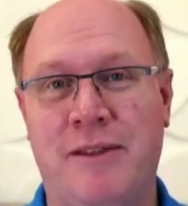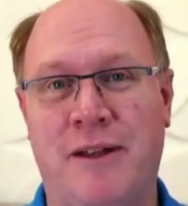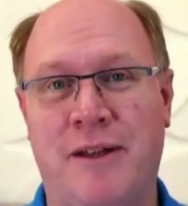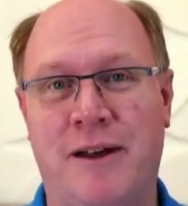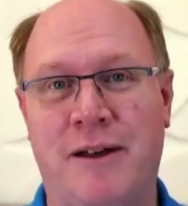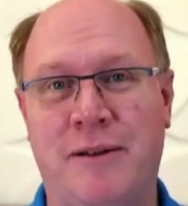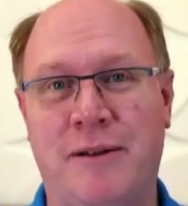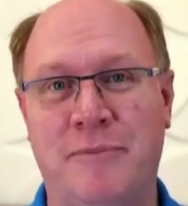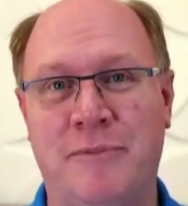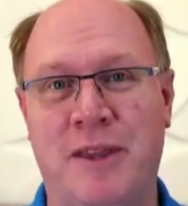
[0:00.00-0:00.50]

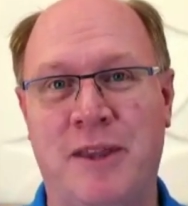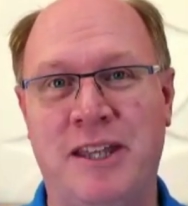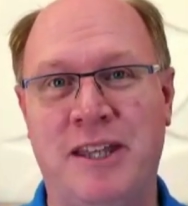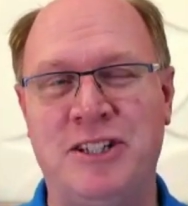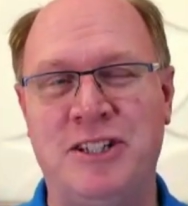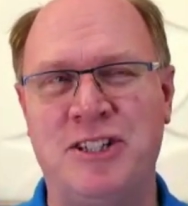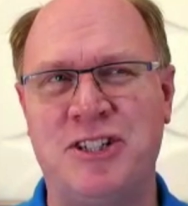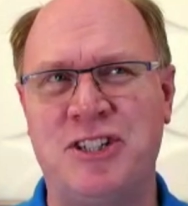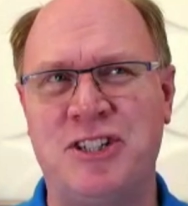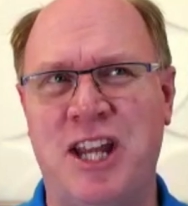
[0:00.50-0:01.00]
They
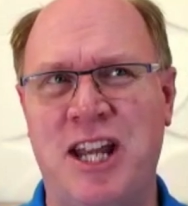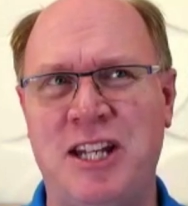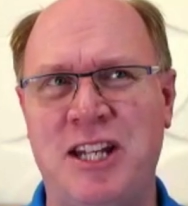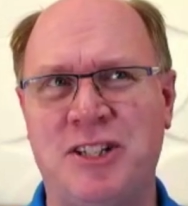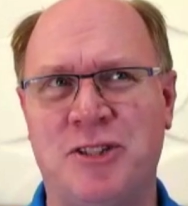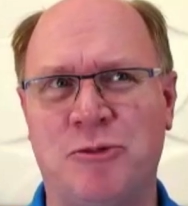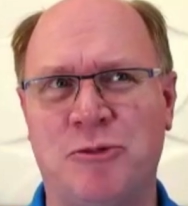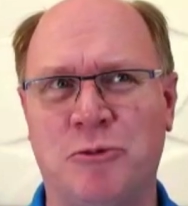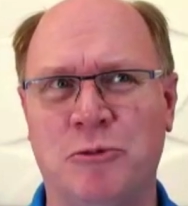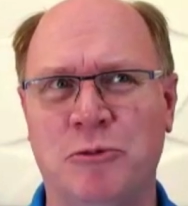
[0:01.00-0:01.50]
just
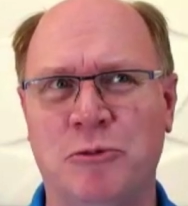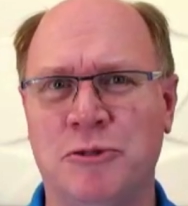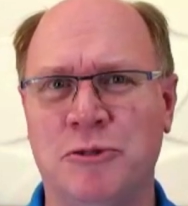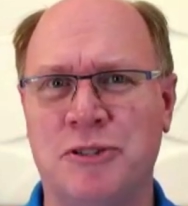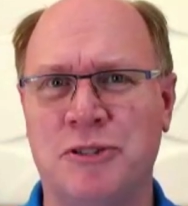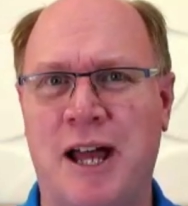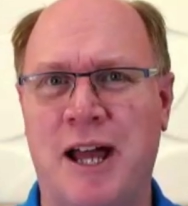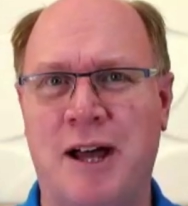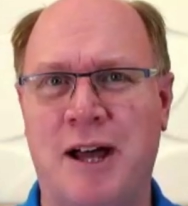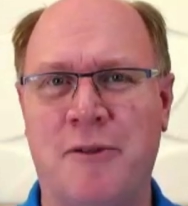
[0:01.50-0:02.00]
changed the
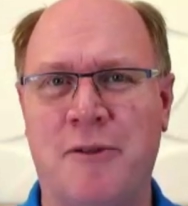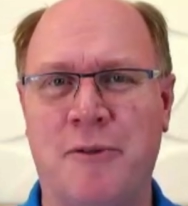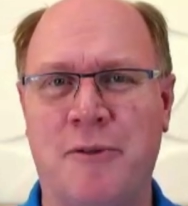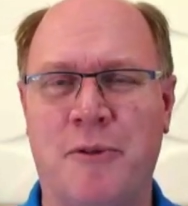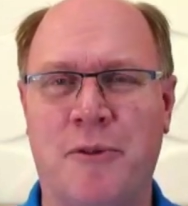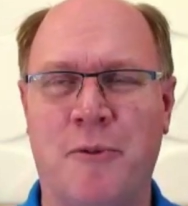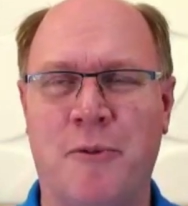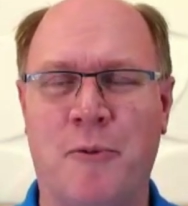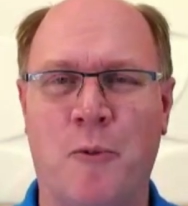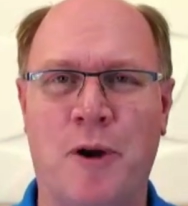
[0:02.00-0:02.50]
rules now
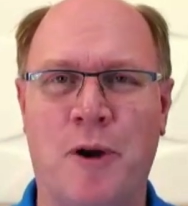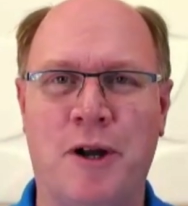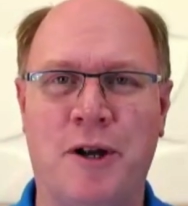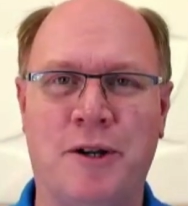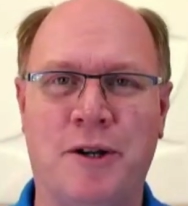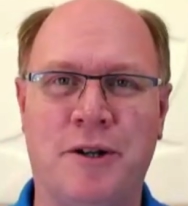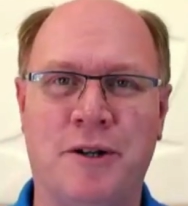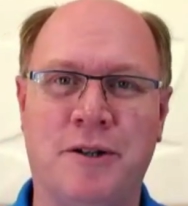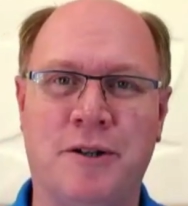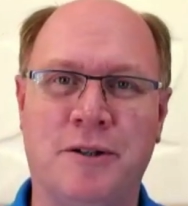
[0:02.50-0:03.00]

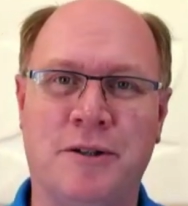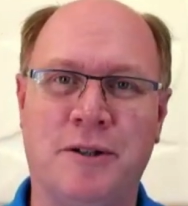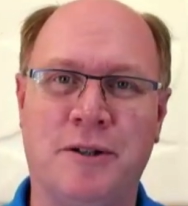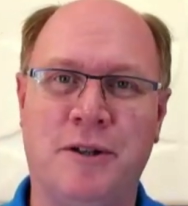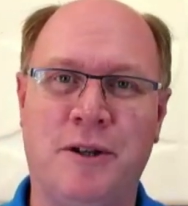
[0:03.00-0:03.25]
where